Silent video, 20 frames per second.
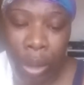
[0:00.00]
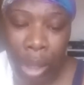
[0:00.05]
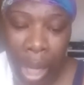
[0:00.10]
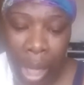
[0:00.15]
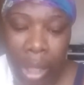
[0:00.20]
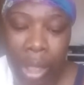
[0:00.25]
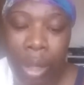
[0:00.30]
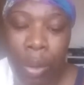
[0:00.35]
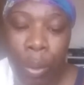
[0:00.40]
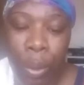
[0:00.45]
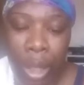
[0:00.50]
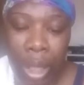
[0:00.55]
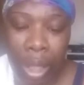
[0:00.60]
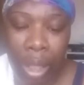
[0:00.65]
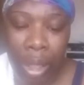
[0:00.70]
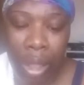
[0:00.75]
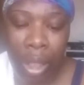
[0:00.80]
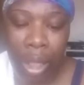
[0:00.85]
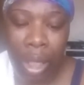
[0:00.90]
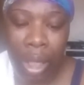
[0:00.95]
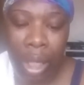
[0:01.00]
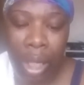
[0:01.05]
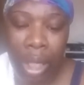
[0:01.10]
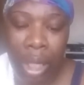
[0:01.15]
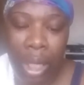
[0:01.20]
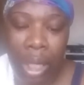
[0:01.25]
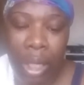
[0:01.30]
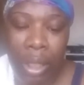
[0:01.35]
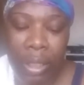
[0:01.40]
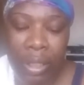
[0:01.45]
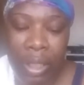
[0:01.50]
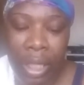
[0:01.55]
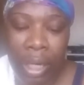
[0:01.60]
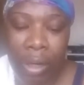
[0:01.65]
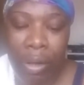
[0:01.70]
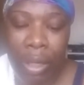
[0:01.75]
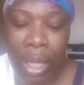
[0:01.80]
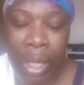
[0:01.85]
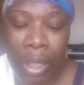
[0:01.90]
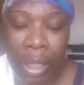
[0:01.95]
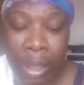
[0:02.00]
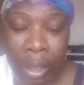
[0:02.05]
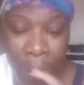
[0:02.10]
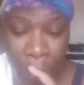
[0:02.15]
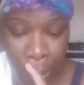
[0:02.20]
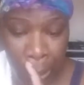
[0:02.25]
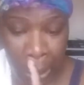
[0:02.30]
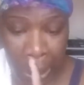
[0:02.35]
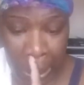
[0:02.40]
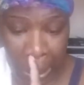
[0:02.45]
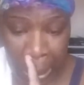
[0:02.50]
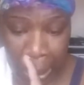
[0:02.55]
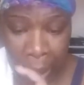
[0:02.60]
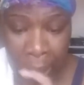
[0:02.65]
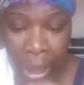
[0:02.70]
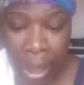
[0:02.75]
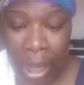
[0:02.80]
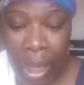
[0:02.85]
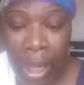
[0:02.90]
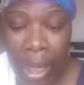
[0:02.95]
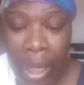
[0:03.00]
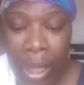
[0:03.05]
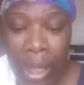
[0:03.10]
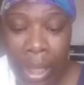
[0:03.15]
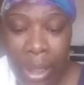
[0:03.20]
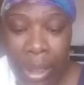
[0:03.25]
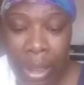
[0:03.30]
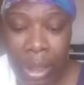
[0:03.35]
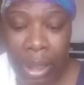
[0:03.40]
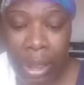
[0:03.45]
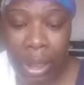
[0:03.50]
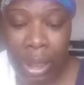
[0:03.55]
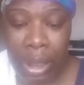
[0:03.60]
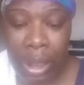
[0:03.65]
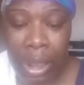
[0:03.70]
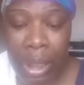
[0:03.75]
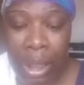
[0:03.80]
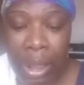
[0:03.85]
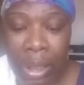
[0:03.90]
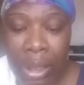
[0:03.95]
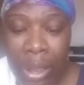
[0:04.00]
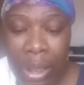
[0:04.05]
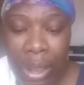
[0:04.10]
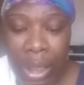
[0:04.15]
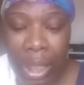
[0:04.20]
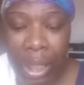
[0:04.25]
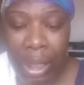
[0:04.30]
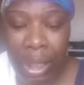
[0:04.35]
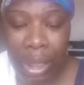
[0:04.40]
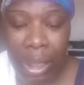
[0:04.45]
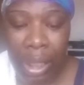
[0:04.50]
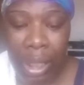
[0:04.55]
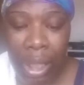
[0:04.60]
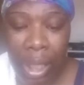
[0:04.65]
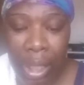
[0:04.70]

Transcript: unaware sorry and unaware let his net